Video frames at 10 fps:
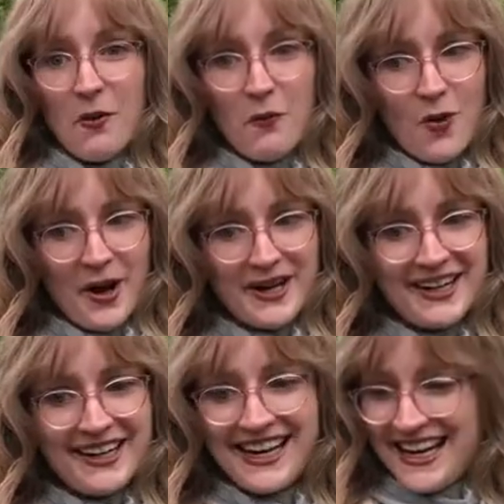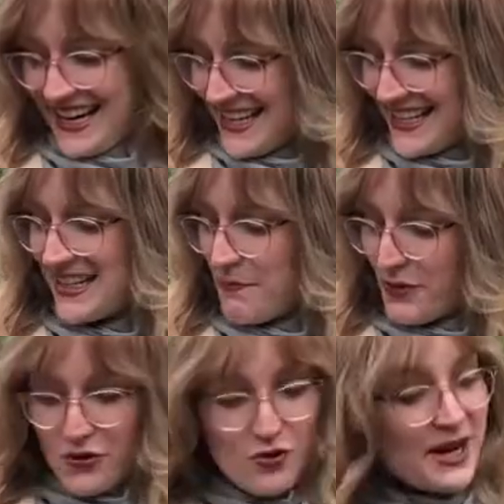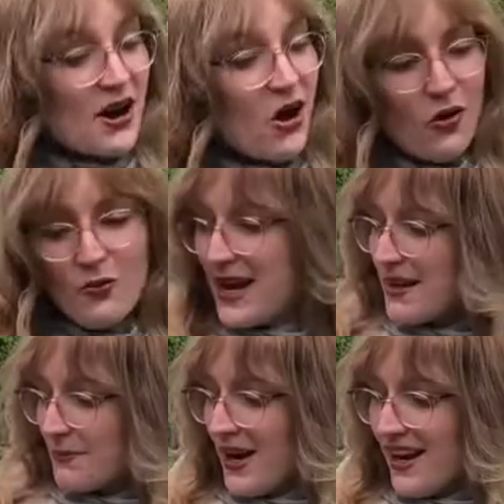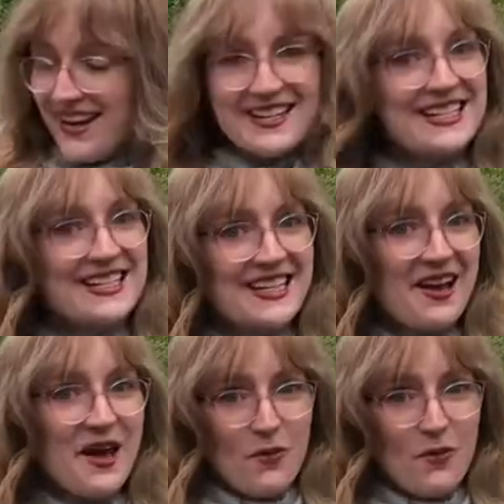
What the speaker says: One is the boom in homemade masks.